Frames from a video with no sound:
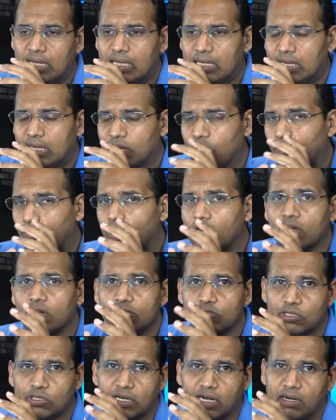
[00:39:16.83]

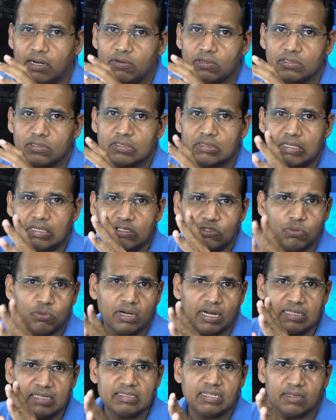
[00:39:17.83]
100 hours is what
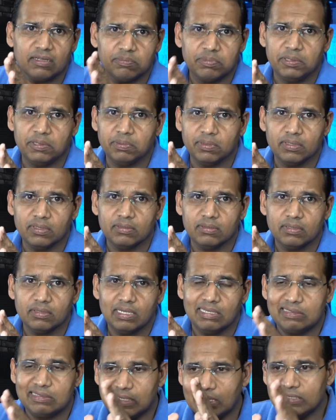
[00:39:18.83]
I tell people.
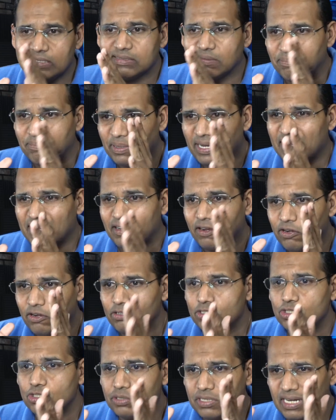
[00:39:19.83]
It takes about
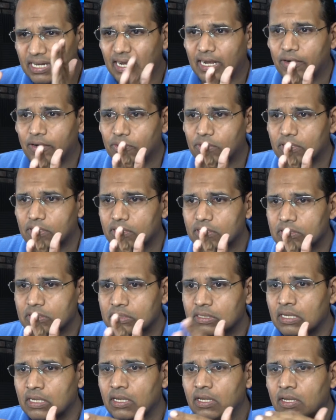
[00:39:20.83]
100 hours,
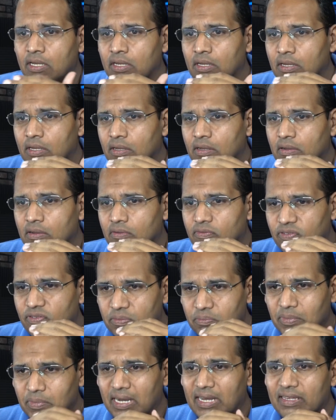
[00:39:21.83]
from
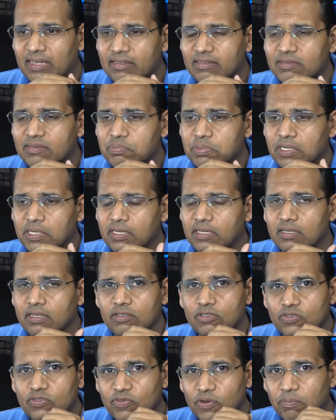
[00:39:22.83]
my
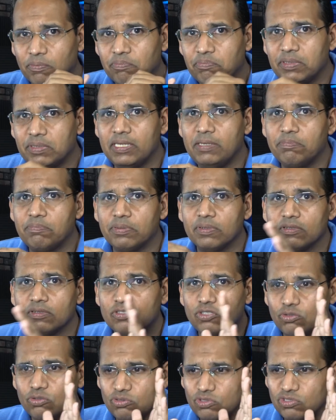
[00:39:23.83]
experience, for people
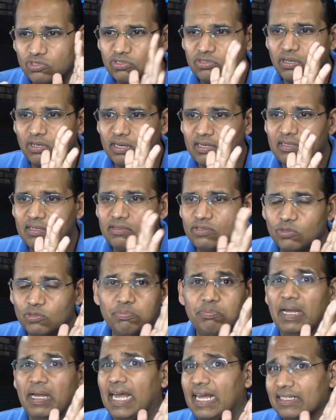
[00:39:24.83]
to study to
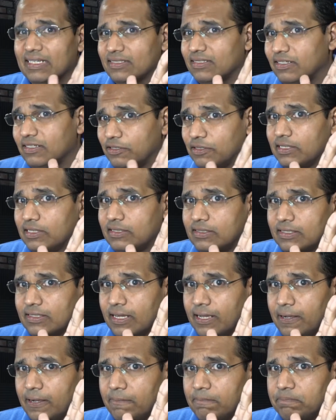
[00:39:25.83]
pass their
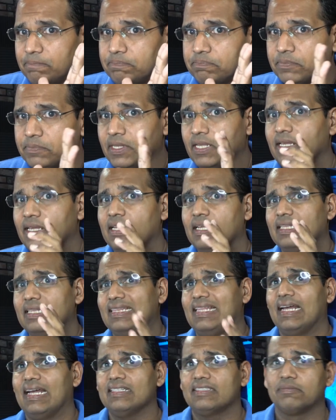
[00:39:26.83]
exam.
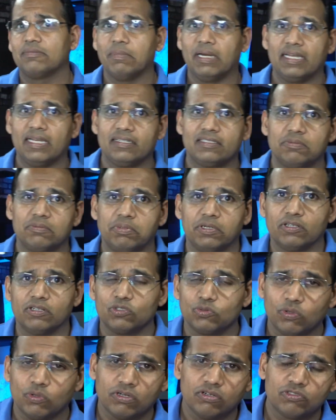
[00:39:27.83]
That's my
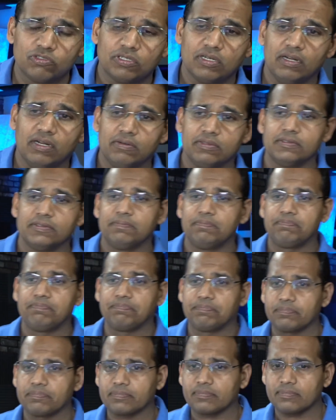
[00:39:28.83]
experience, 100 hours.
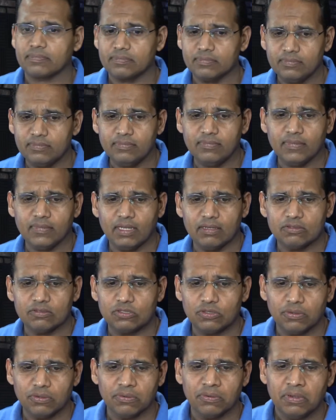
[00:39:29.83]

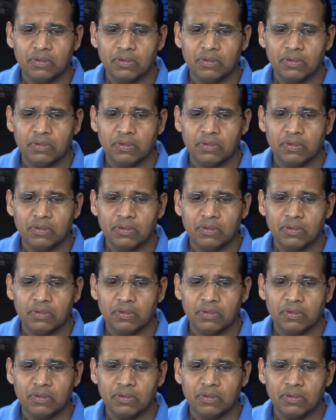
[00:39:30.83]
So